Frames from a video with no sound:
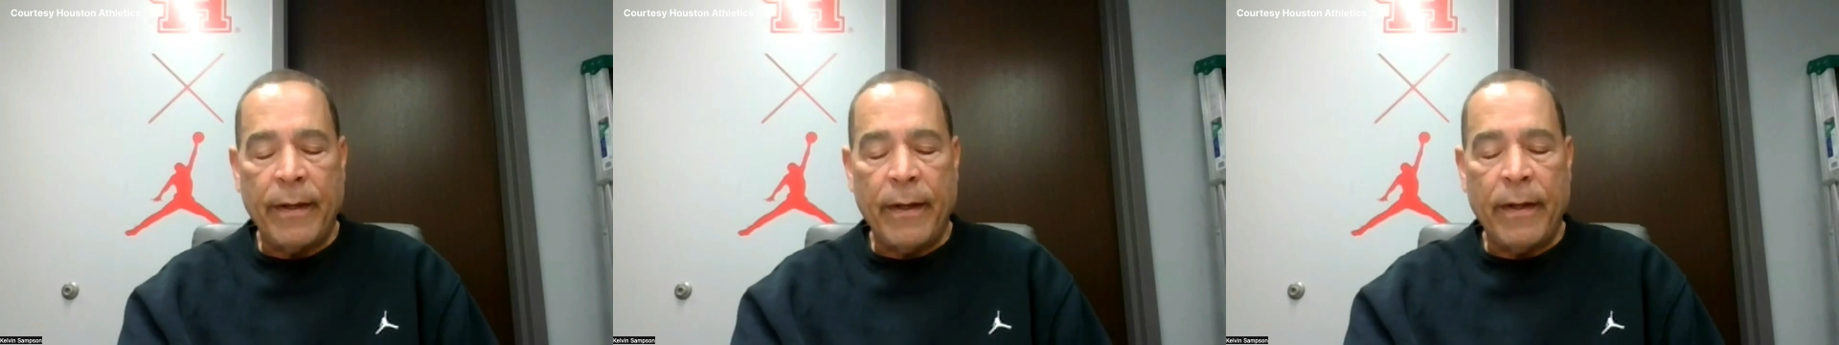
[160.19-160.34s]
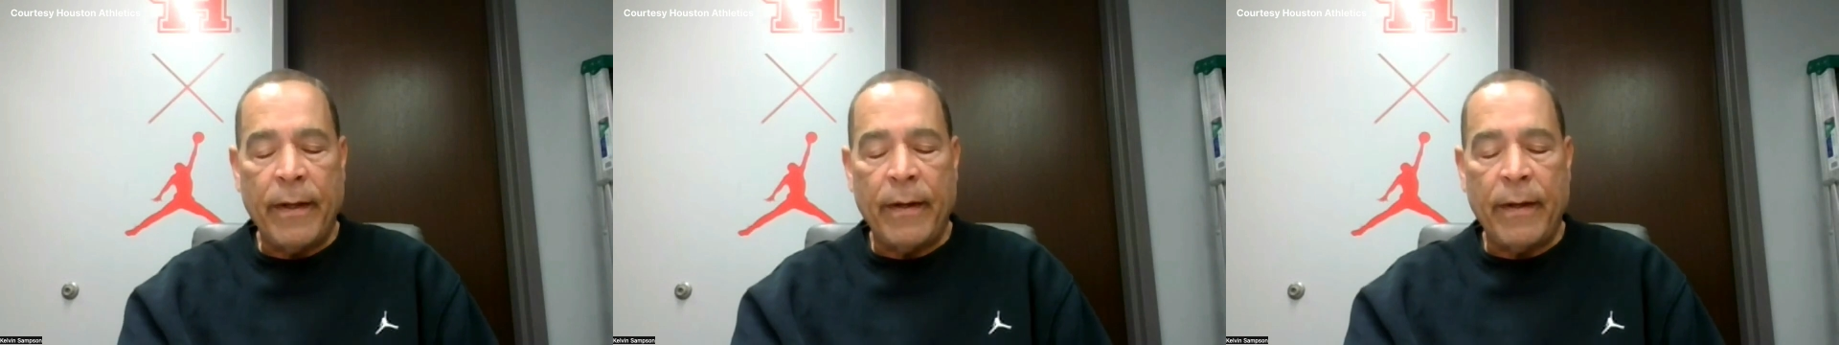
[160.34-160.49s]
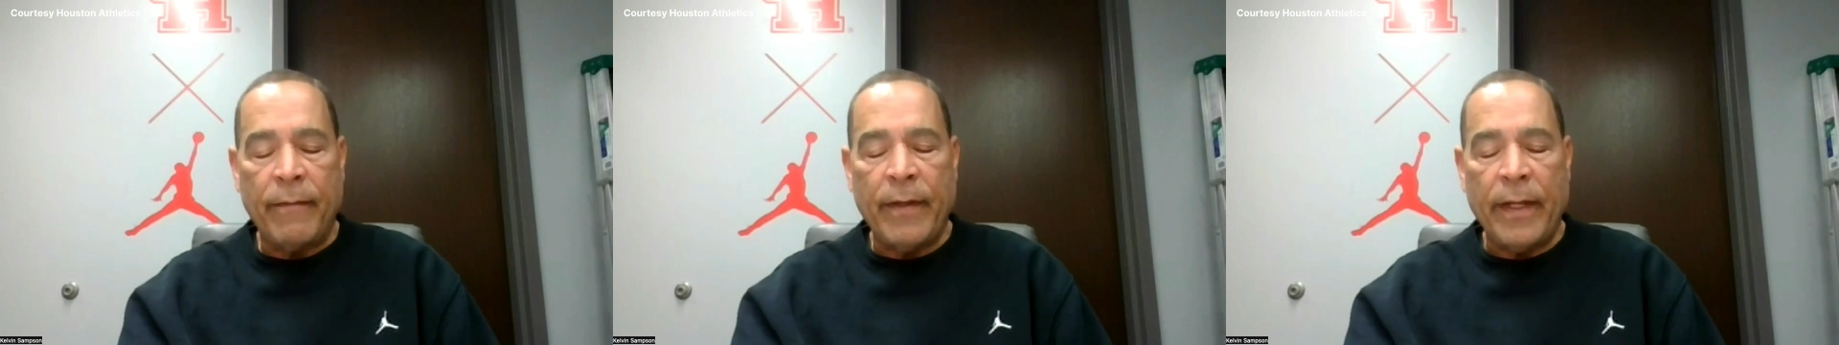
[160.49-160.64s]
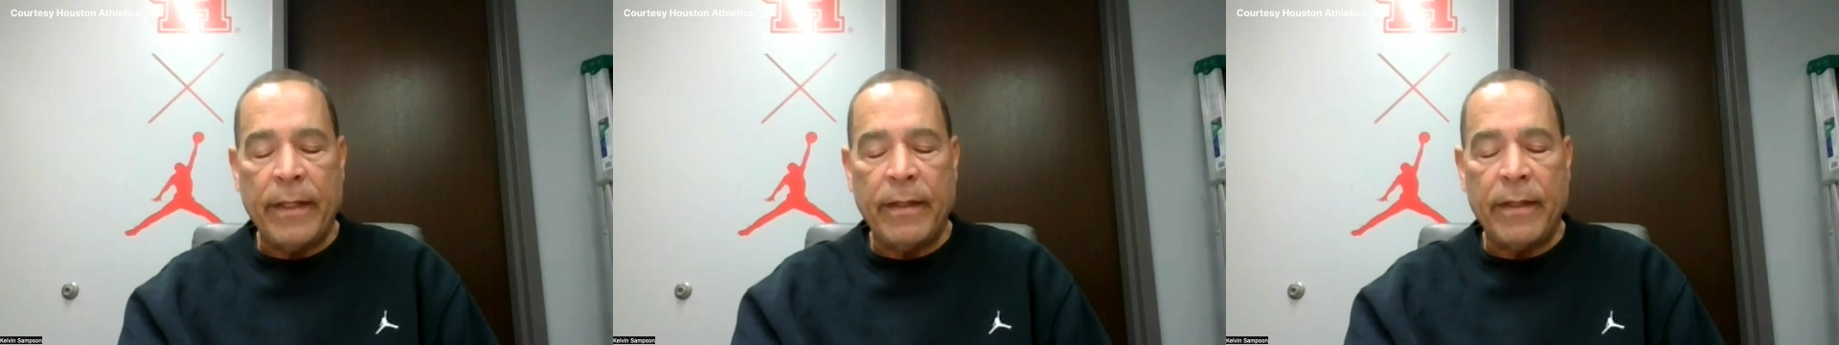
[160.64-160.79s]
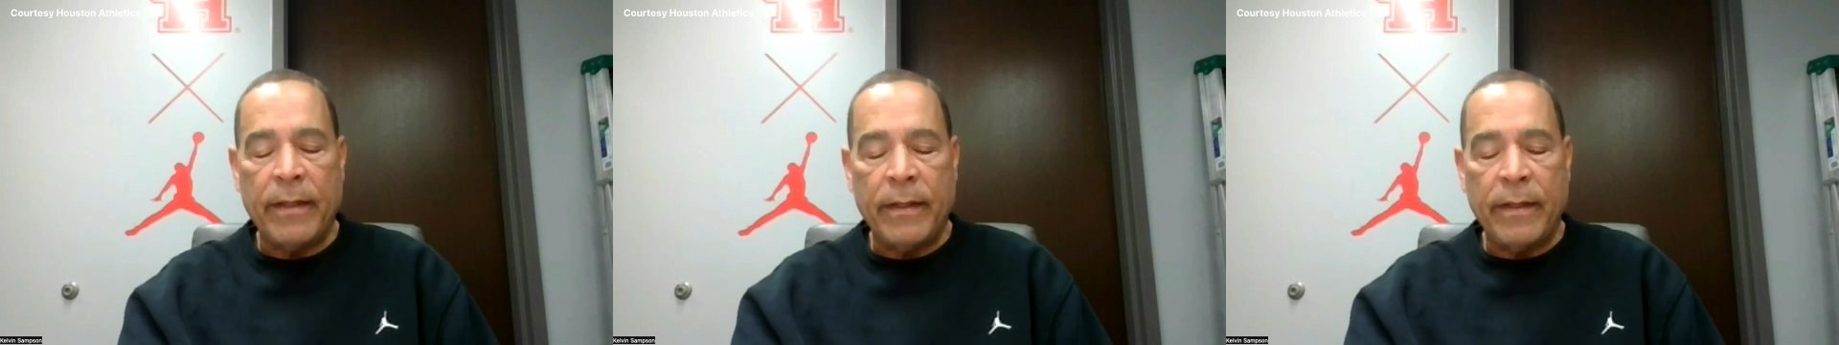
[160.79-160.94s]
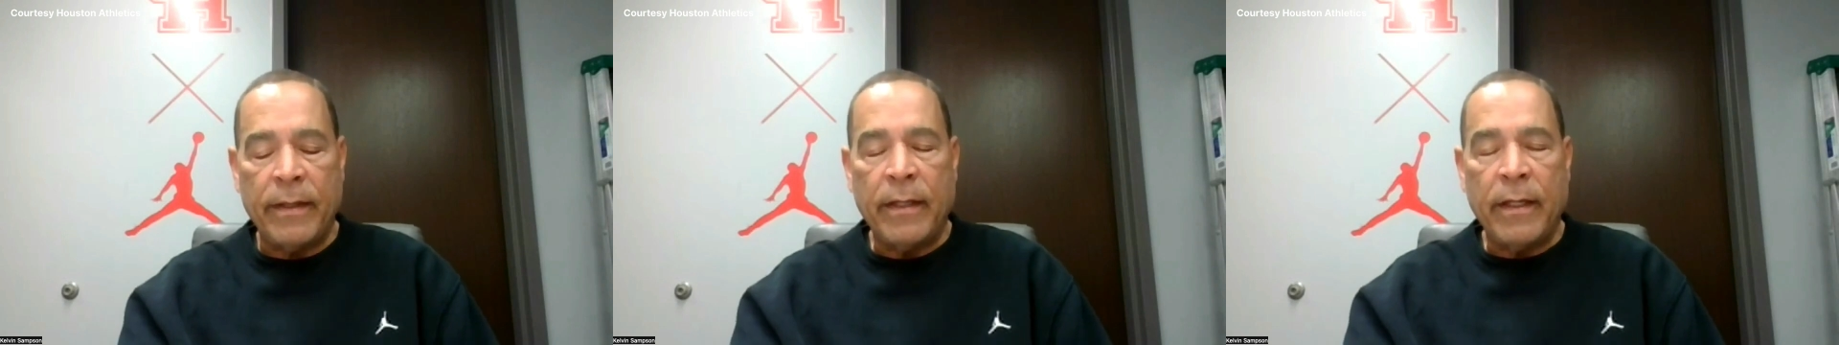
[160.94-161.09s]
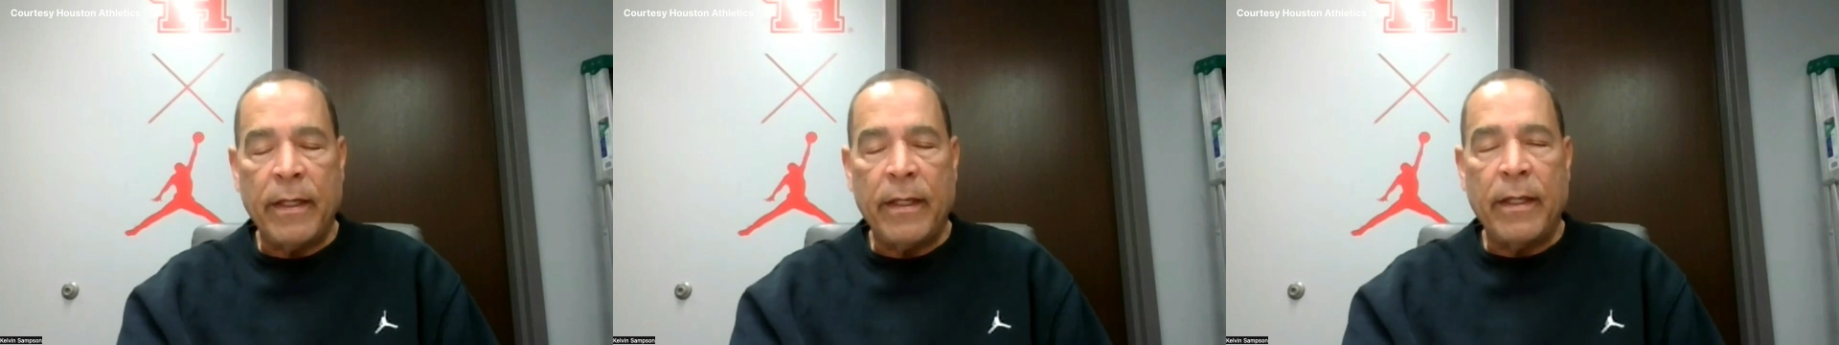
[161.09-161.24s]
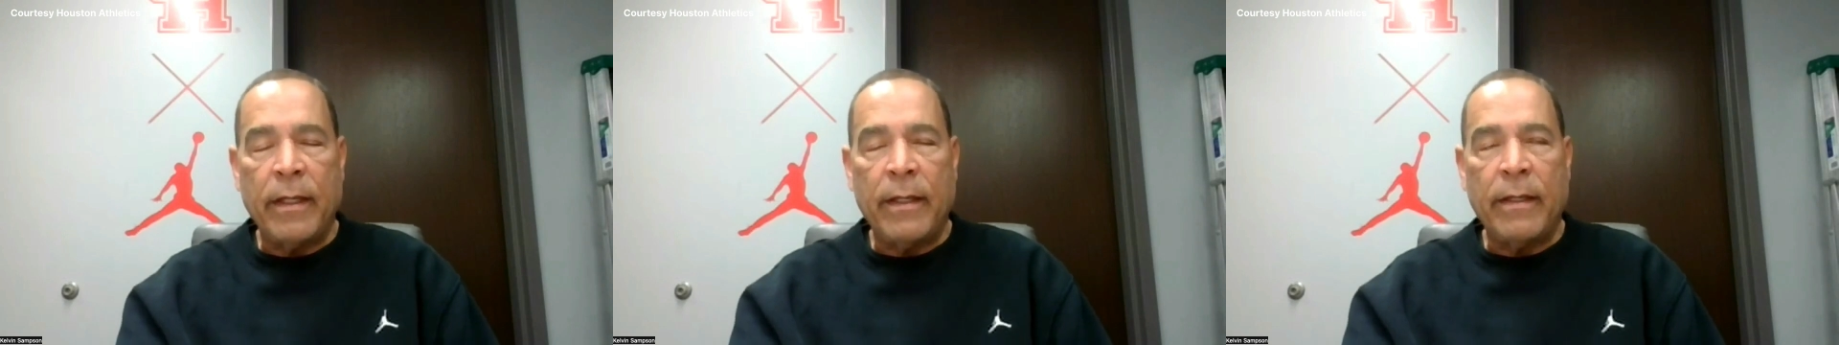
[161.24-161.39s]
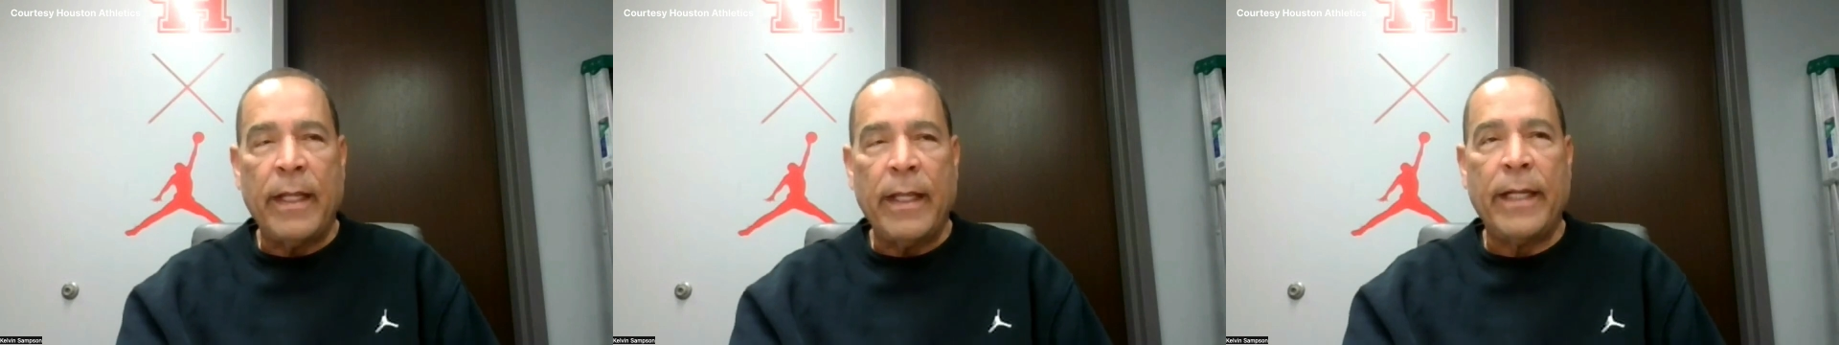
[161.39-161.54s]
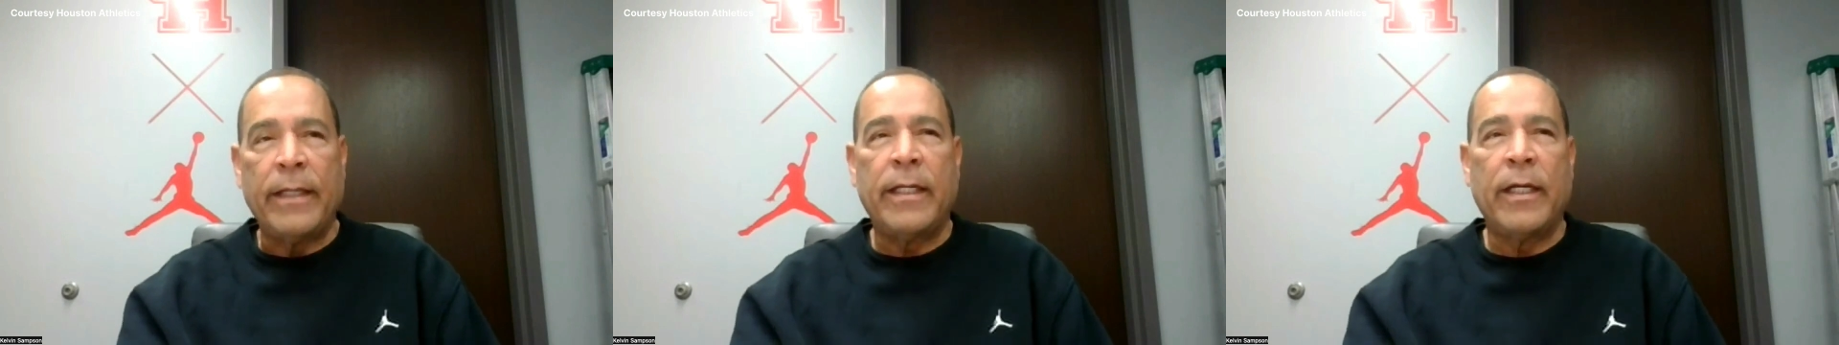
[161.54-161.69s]

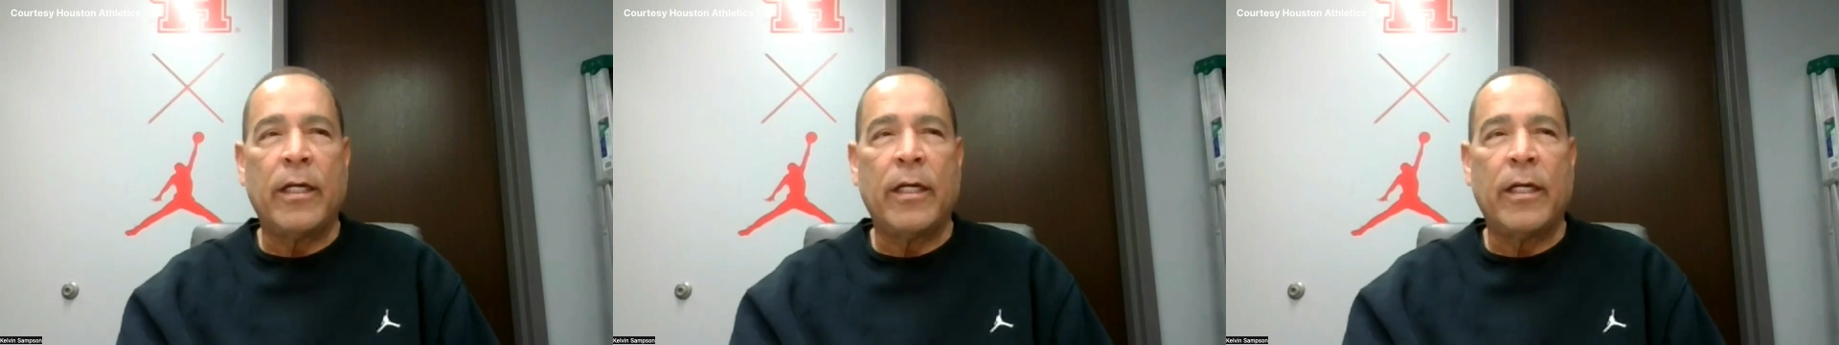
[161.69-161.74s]
that